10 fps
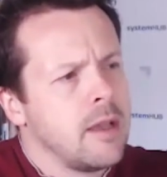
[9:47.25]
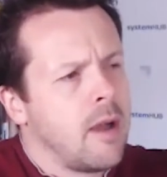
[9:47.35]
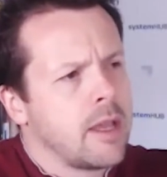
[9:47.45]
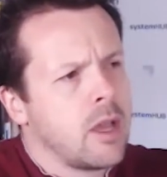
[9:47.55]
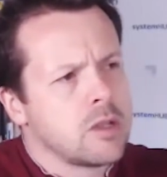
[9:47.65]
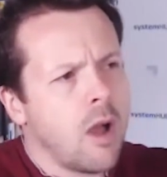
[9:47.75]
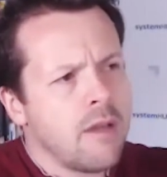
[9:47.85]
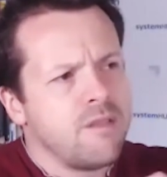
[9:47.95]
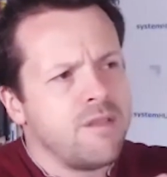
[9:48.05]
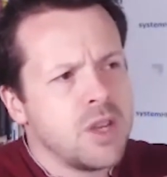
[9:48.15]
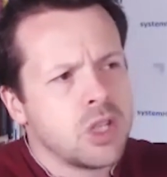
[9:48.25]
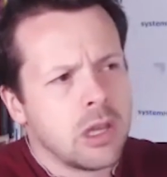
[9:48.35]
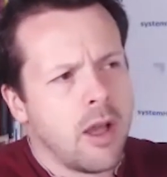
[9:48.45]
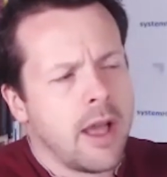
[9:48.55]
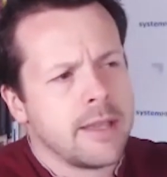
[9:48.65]
He goes, I
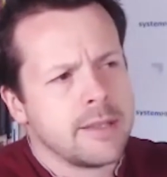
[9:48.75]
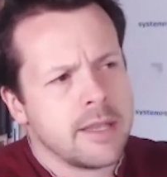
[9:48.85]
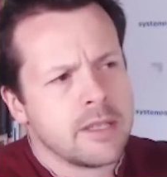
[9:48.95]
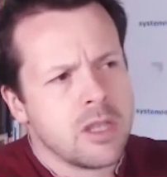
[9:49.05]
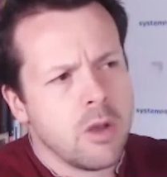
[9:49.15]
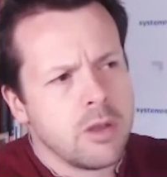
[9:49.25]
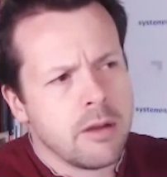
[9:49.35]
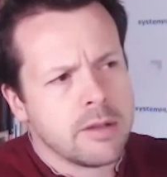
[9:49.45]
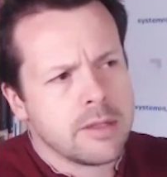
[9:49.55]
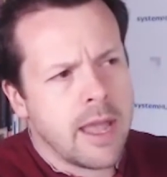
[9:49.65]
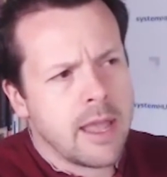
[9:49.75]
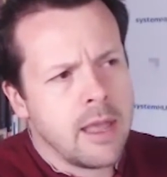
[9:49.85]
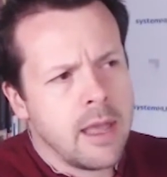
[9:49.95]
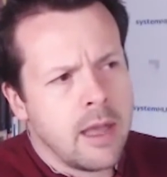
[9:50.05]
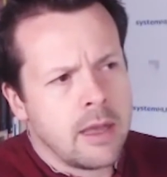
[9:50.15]
visualize as though there is a
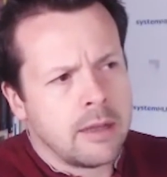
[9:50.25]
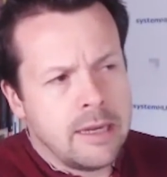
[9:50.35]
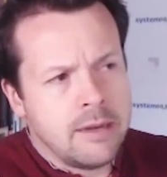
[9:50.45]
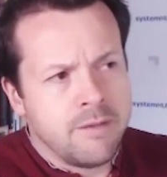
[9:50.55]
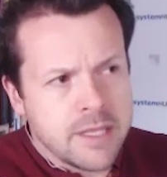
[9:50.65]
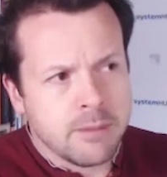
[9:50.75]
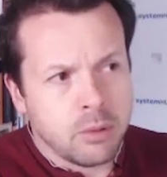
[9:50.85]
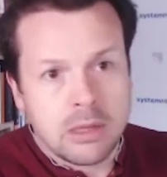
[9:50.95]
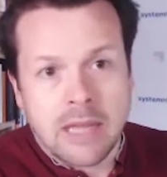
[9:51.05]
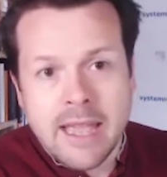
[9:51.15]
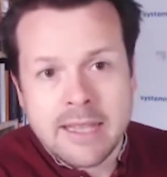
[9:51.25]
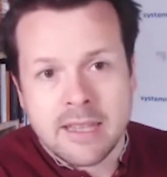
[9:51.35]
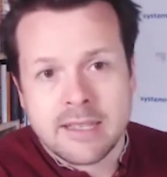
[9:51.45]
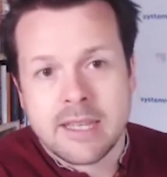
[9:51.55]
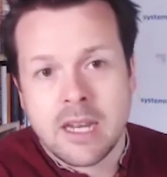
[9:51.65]
invisible
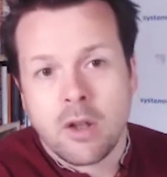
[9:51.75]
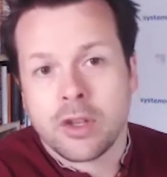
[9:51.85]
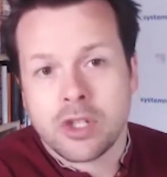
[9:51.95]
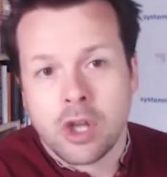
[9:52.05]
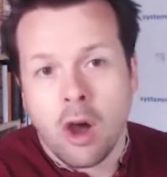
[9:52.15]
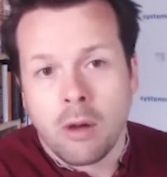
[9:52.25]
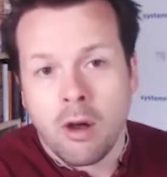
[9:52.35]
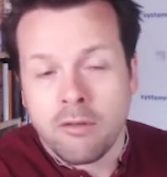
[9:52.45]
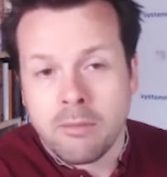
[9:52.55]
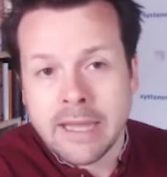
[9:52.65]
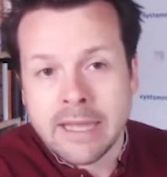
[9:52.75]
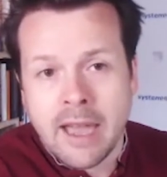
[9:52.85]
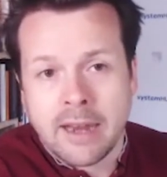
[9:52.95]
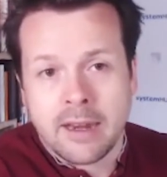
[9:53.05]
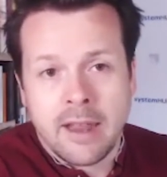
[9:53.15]
laser sitting on the top of my
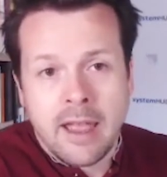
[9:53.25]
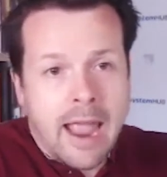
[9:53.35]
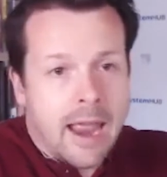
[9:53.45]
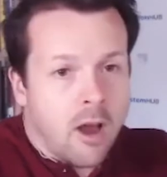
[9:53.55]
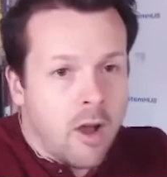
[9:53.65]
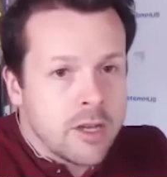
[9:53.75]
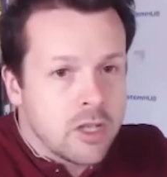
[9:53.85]
gun and I mm-hmm.